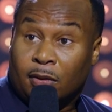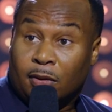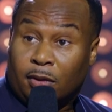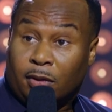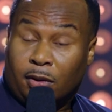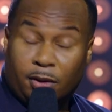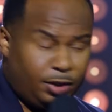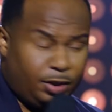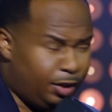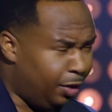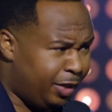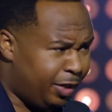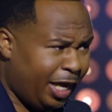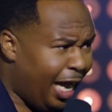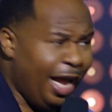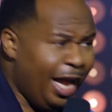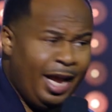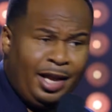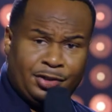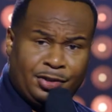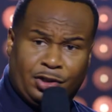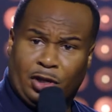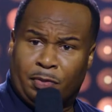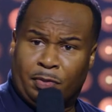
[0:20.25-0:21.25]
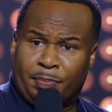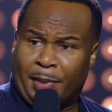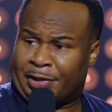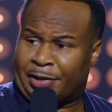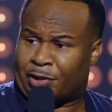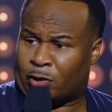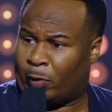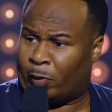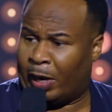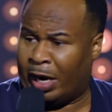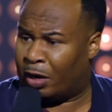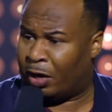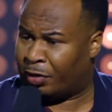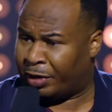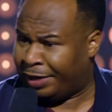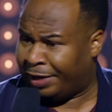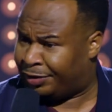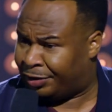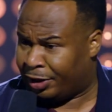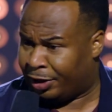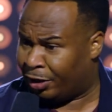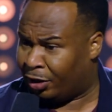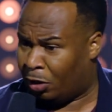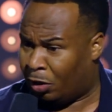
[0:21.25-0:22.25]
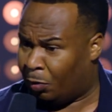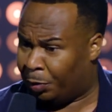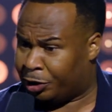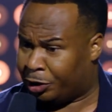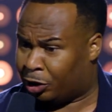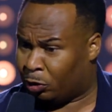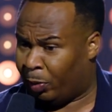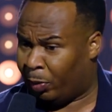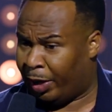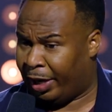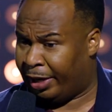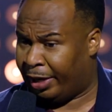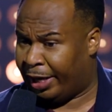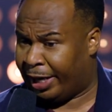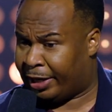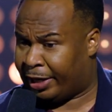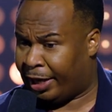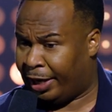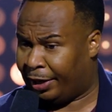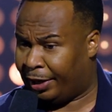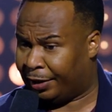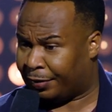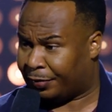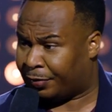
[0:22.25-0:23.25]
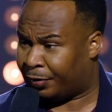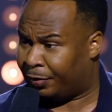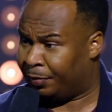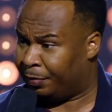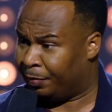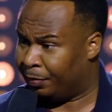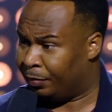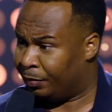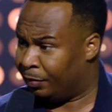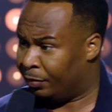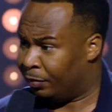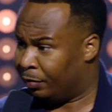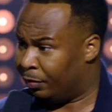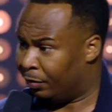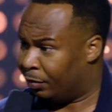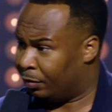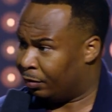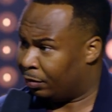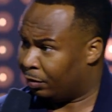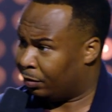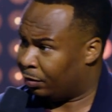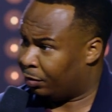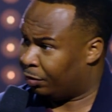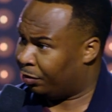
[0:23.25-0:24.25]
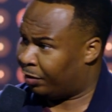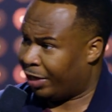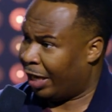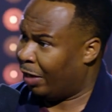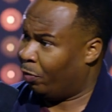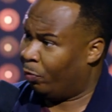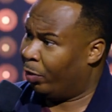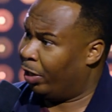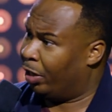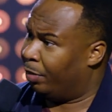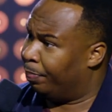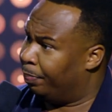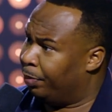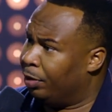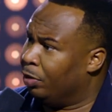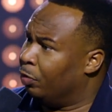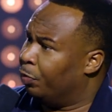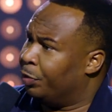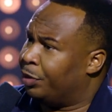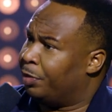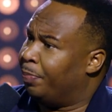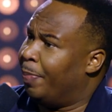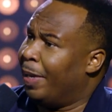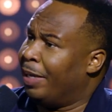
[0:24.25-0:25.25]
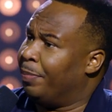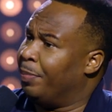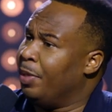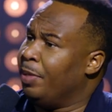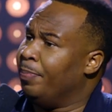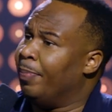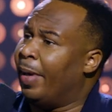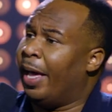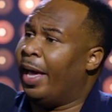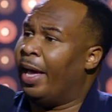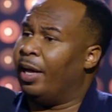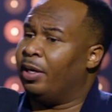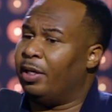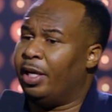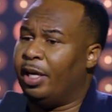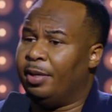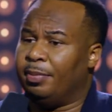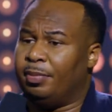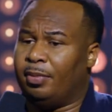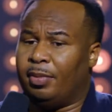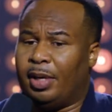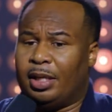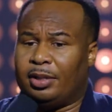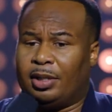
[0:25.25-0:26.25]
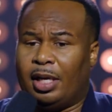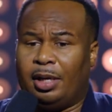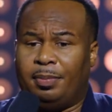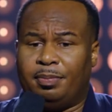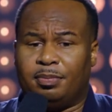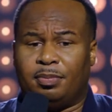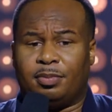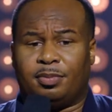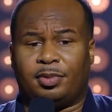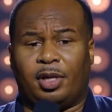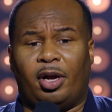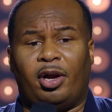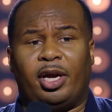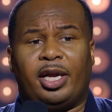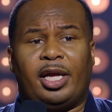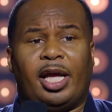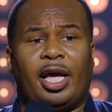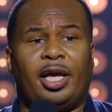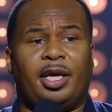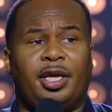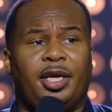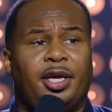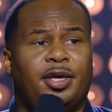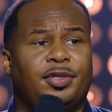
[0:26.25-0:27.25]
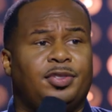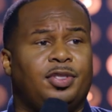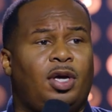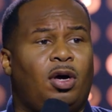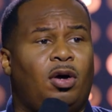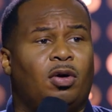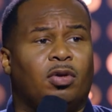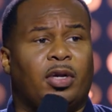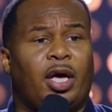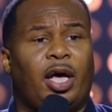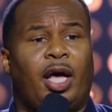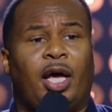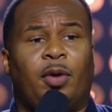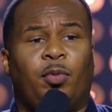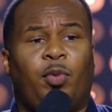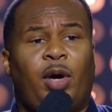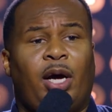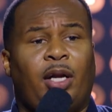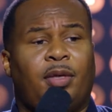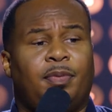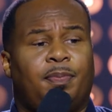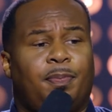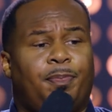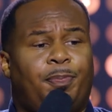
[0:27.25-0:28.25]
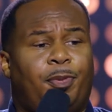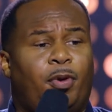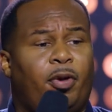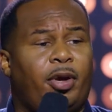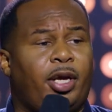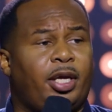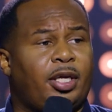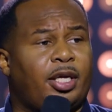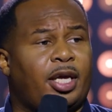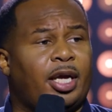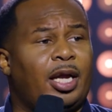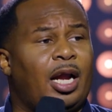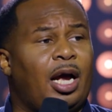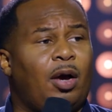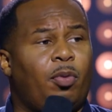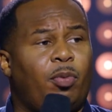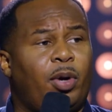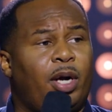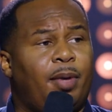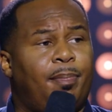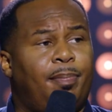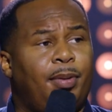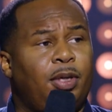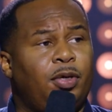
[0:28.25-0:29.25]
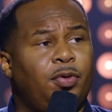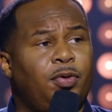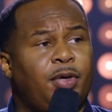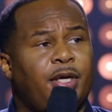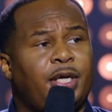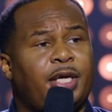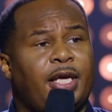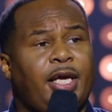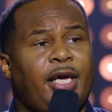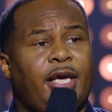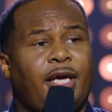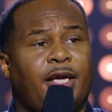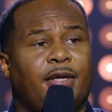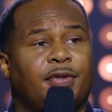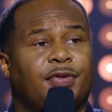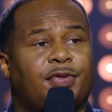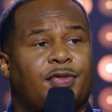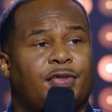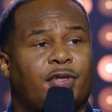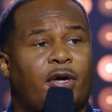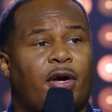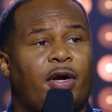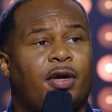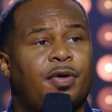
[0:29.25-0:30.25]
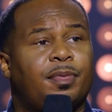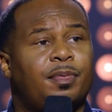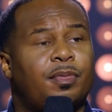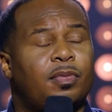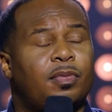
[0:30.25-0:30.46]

Because the gangs don't mess around. They still don't want you wearing their colors. You can't wear the blue, which make me mad. Damn, brother, I'm 38 years old. At what point can I wear blue again, sir?